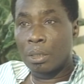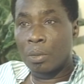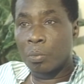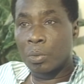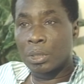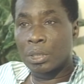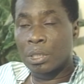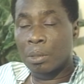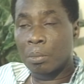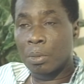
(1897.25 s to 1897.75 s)
It
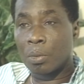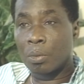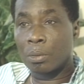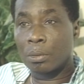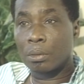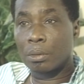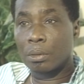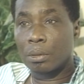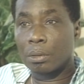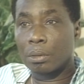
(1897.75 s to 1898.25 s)
was
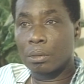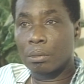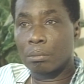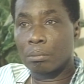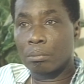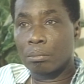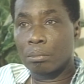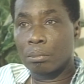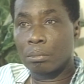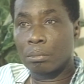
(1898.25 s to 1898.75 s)
about
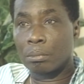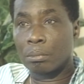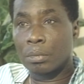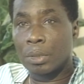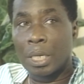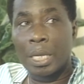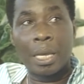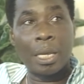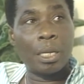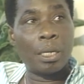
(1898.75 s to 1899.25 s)

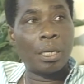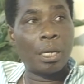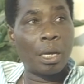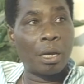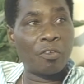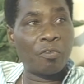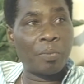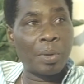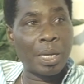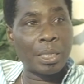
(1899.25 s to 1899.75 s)

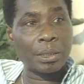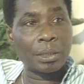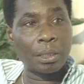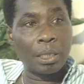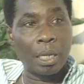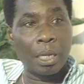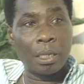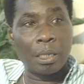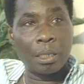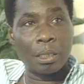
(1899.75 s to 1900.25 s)

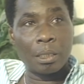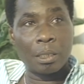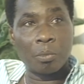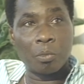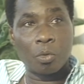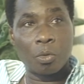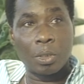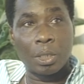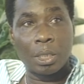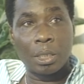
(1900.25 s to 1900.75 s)
9:30 in the
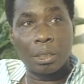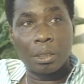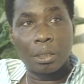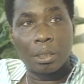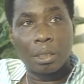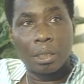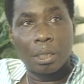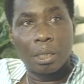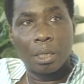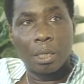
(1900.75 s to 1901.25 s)
morning,
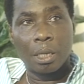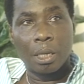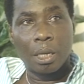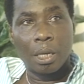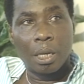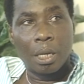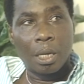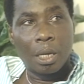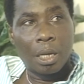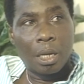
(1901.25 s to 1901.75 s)

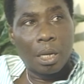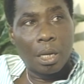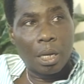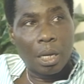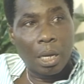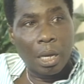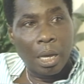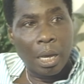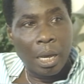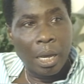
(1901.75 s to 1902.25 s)

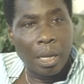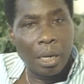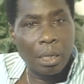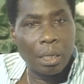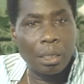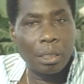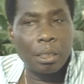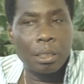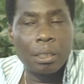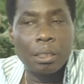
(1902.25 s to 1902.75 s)

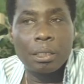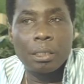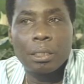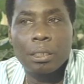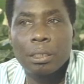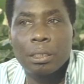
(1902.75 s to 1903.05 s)
and